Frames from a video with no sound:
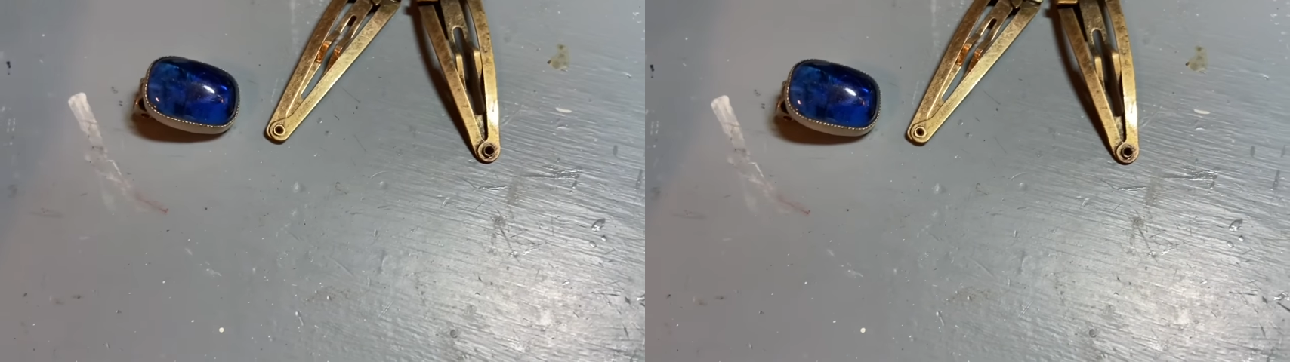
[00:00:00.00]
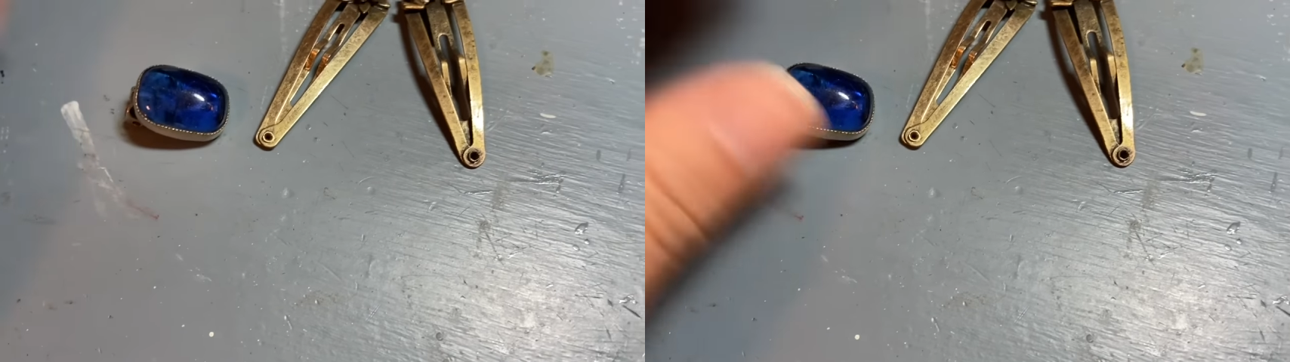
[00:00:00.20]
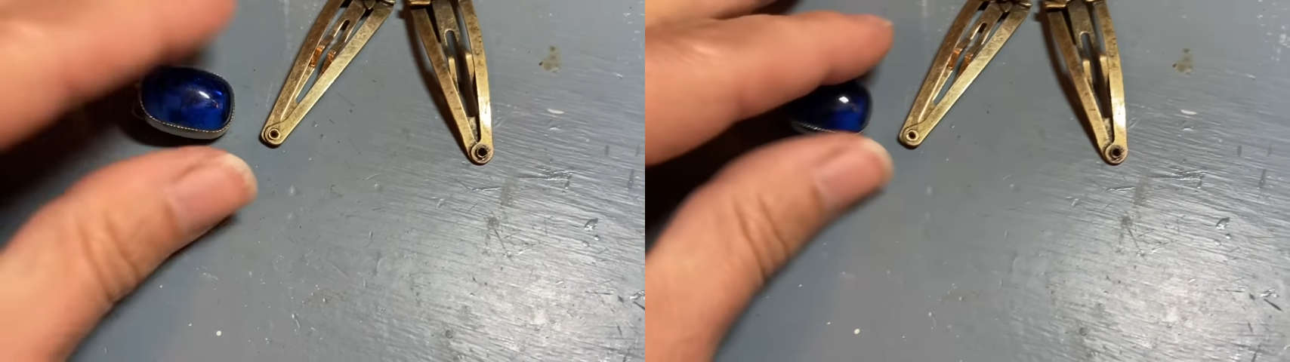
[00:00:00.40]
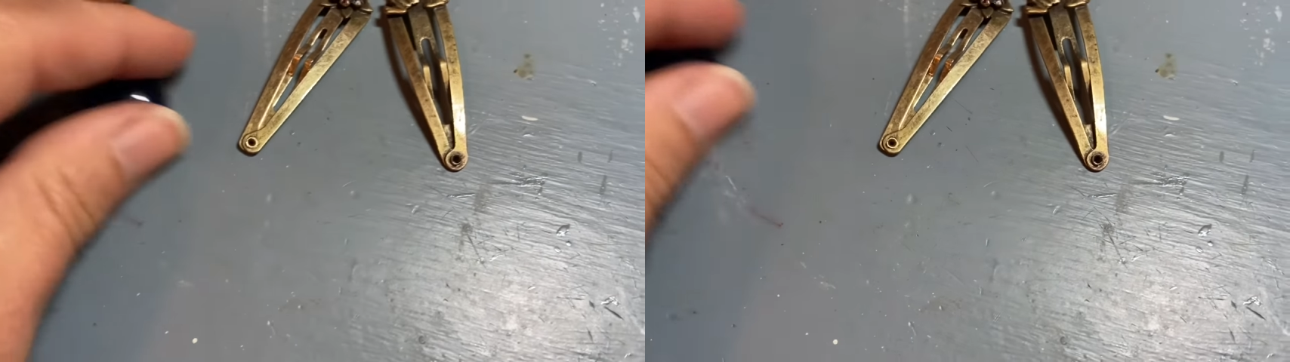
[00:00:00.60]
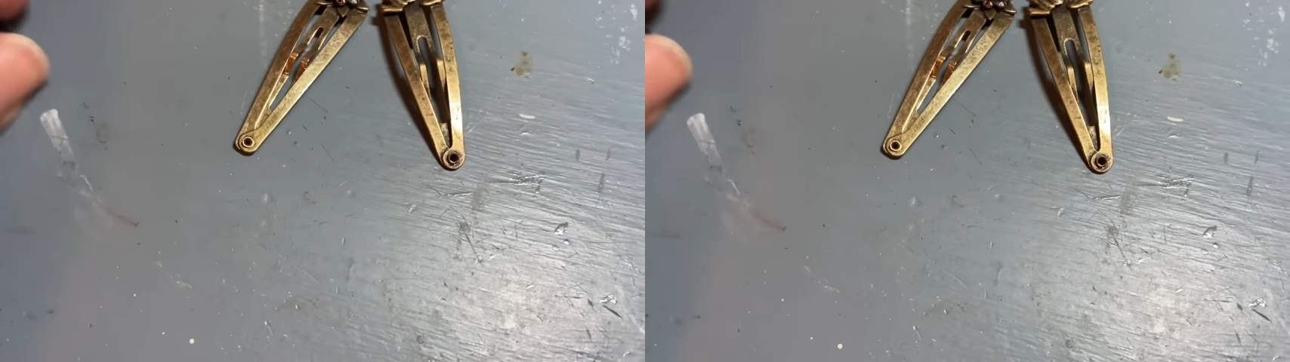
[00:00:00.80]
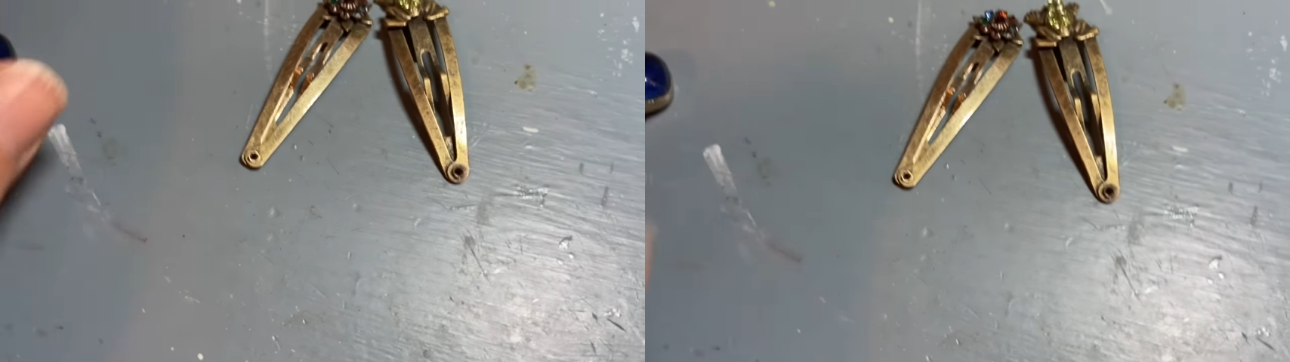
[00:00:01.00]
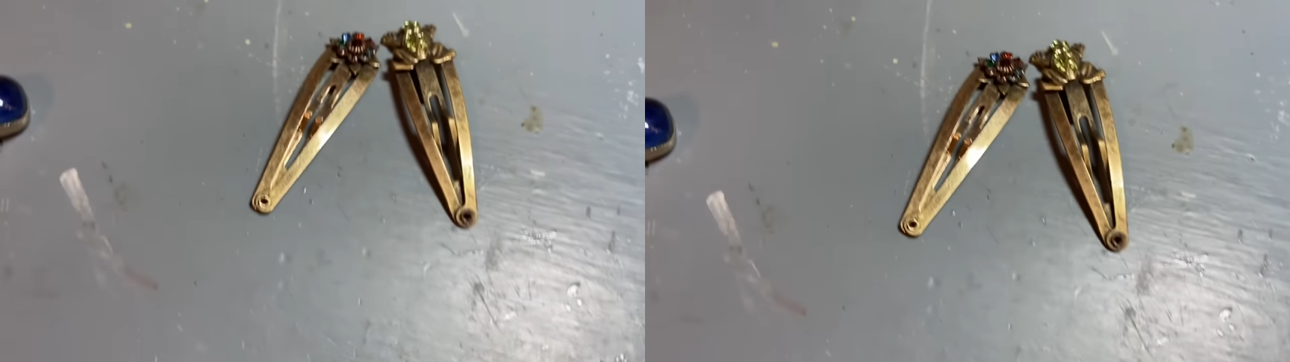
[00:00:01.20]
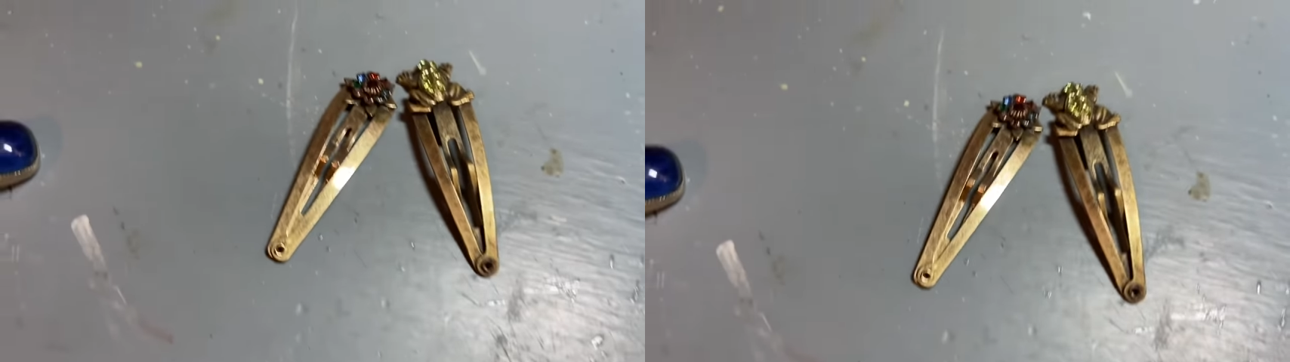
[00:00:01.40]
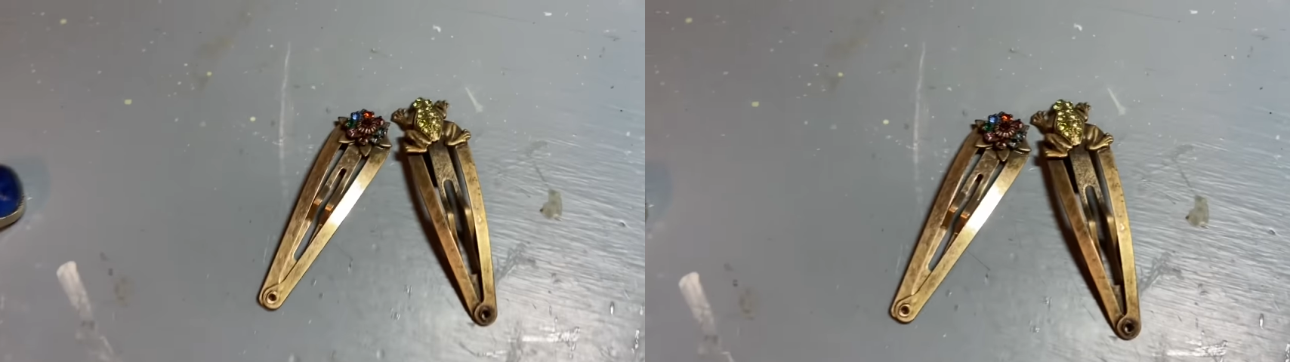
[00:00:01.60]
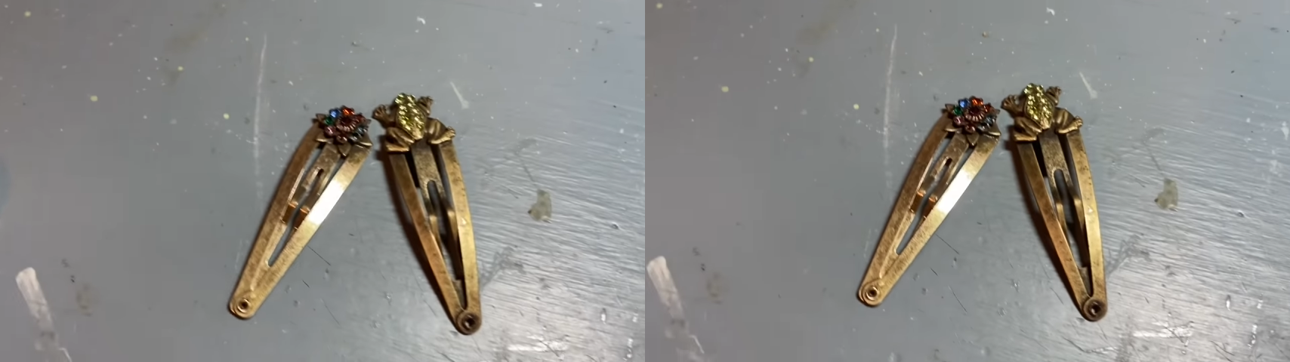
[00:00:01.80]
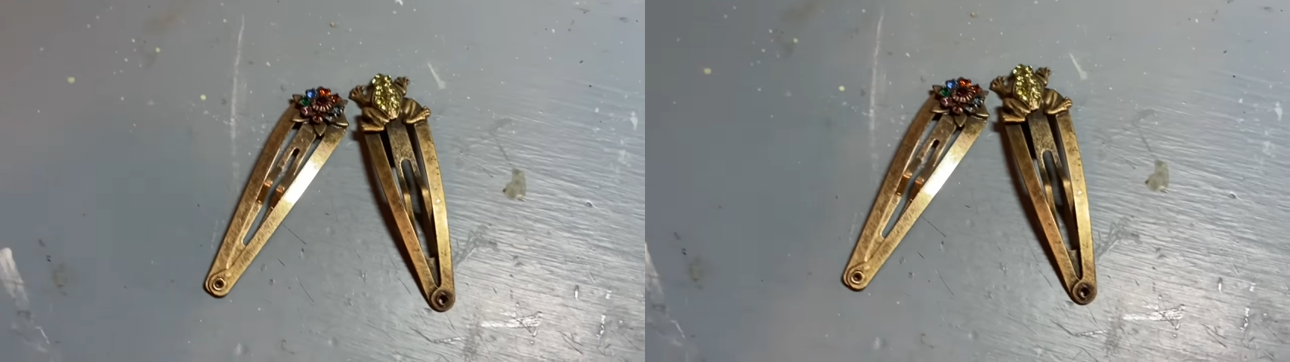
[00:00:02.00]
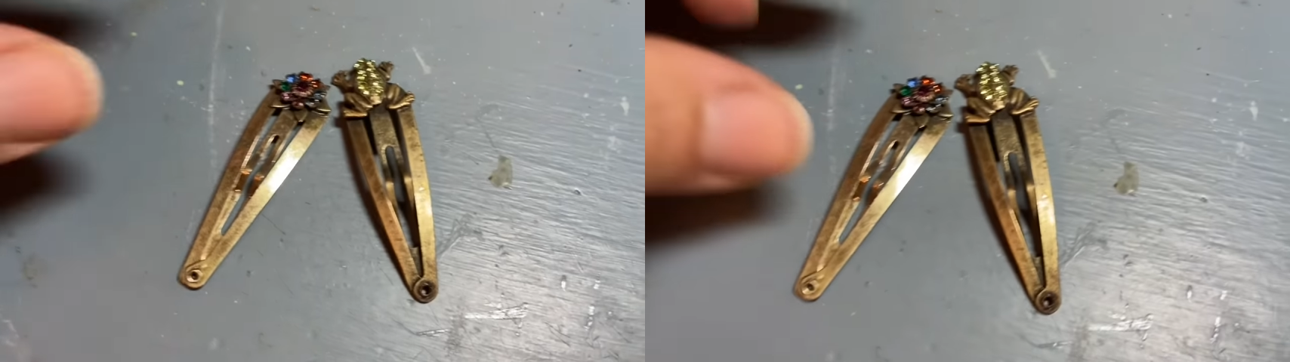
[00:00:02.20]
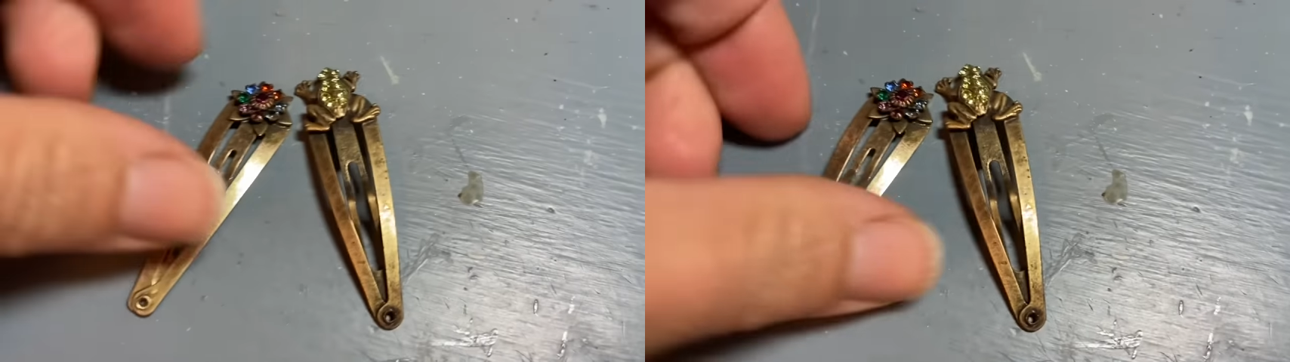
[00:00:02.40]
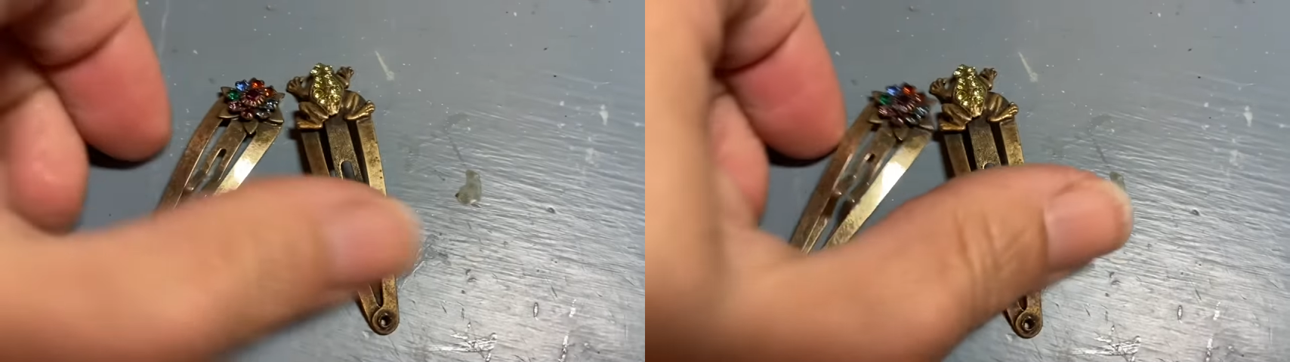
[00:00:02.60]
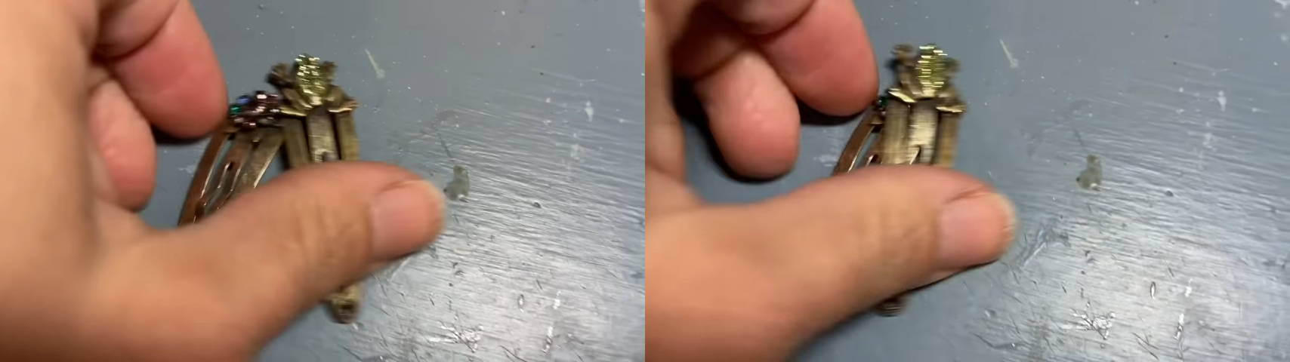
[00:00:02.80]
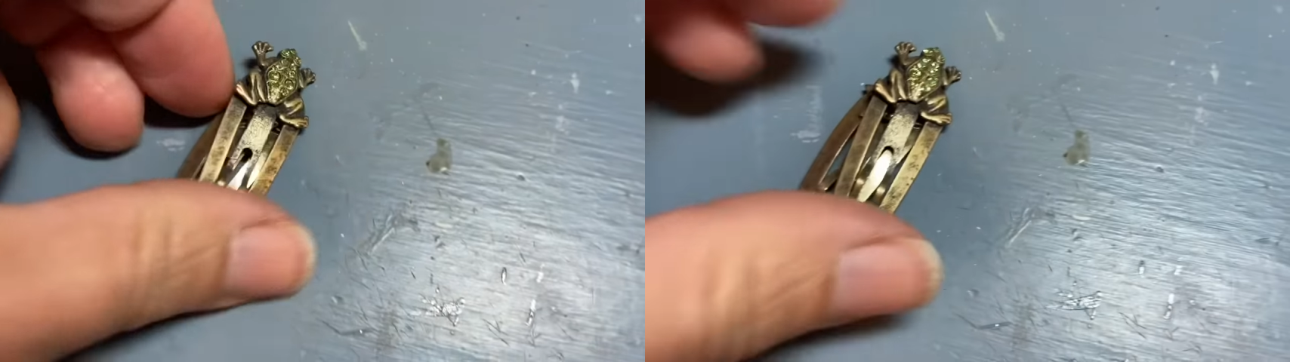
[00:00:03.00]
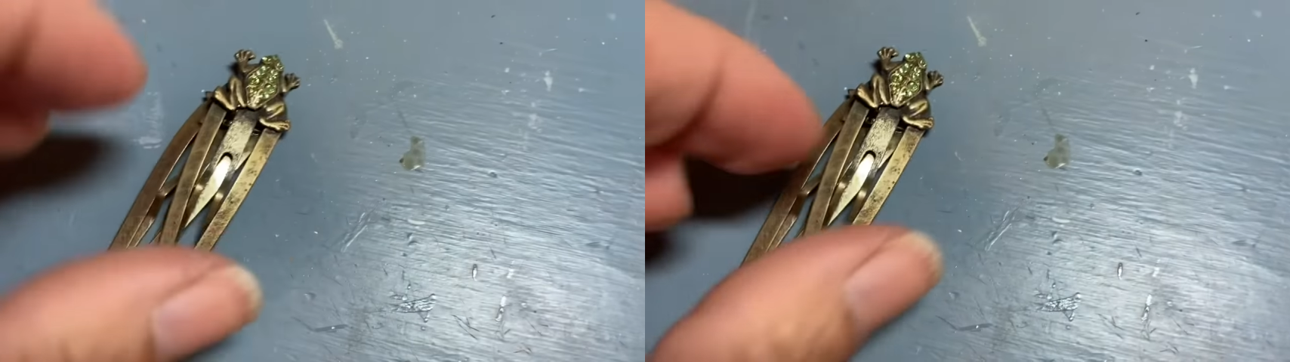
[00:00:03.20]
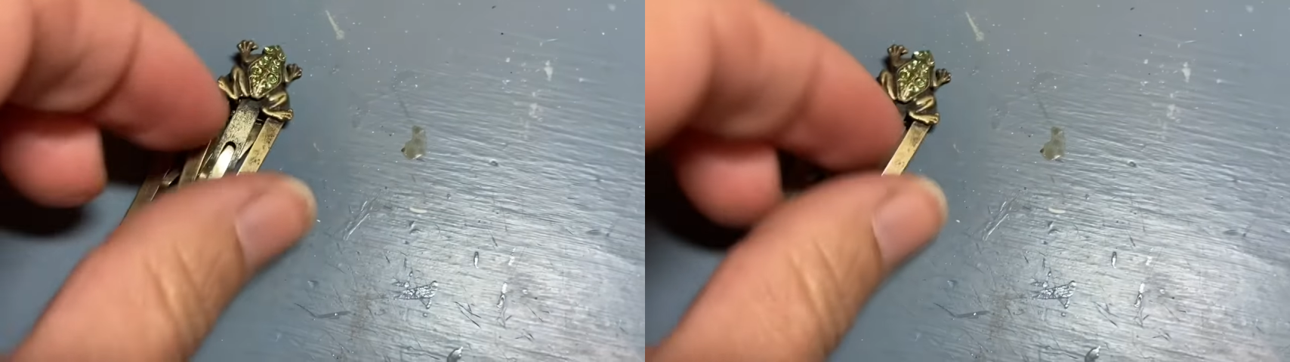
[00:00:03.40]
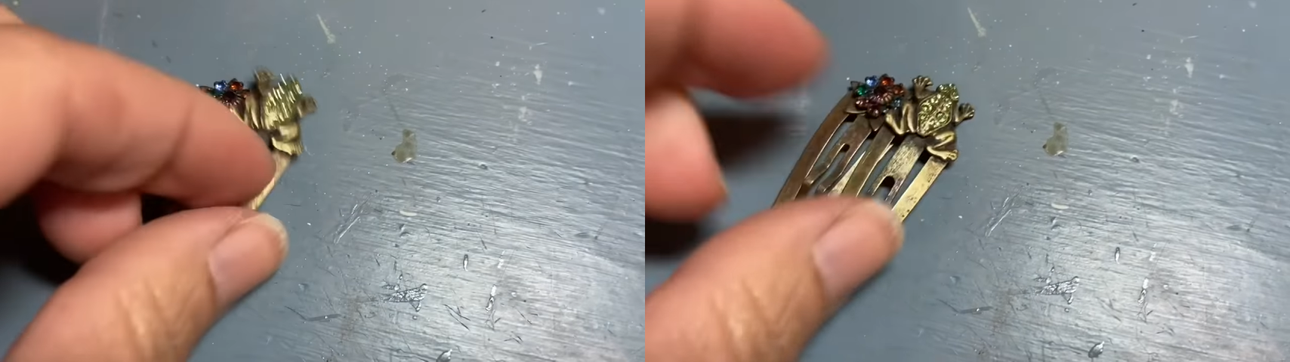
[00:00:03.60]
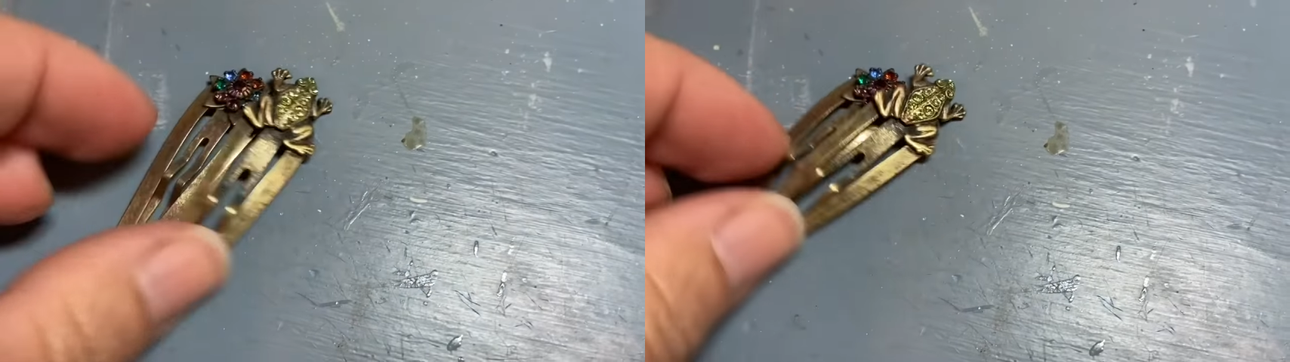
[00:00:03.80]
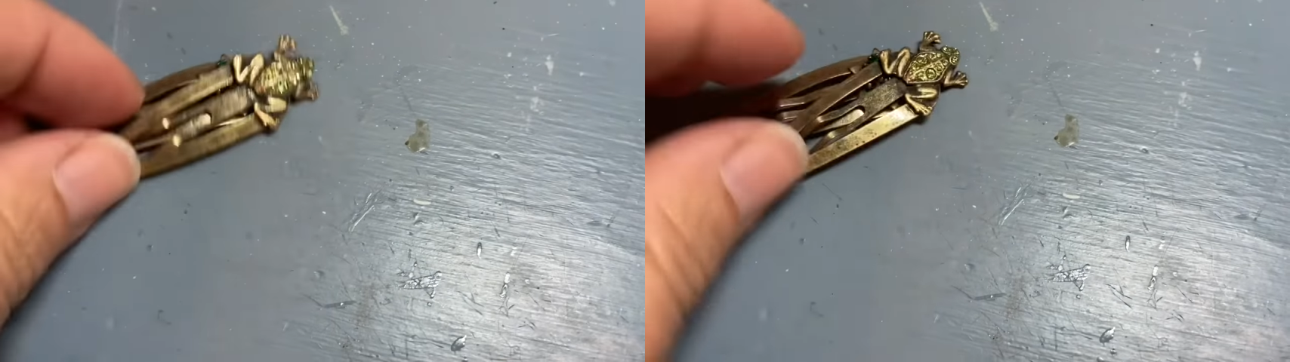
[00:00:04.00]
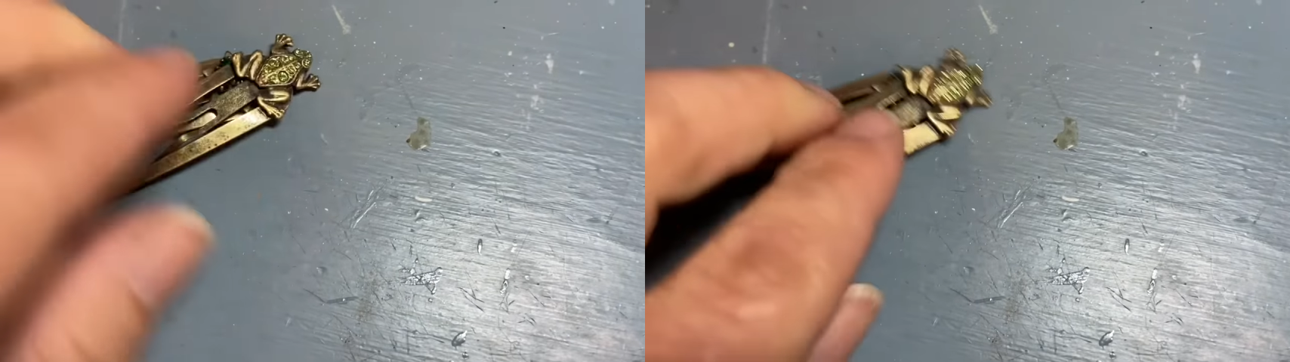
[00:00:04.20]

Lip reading: (no speaker visible)